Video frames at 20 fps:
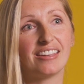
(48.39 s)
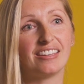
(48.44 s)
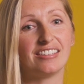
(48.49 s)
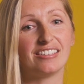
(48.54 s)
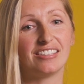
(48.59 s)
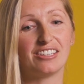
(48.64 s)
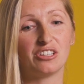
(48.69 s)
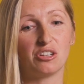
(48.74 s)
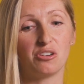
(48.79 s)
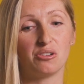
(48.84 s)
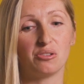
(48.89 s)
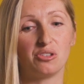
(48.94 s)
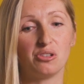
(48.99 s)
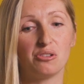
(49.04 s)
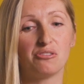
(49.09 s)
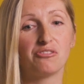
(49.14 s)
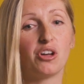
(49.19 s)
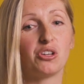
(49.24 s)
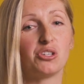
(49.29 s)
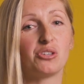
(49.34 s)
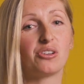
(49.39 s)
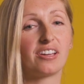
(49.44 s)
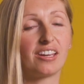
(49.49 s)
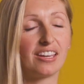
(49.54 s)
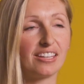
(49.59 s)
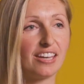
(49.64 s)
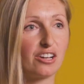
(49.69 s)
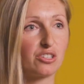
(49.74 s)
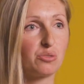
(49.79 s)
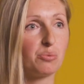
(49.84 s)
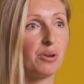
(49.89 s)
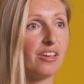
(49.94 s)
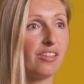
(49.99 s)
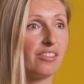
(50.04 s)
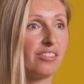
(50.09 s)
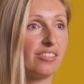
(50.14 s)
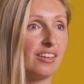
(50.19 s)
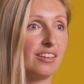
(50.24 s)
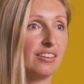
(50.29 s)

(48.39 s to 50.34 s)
and you felt you could connect with,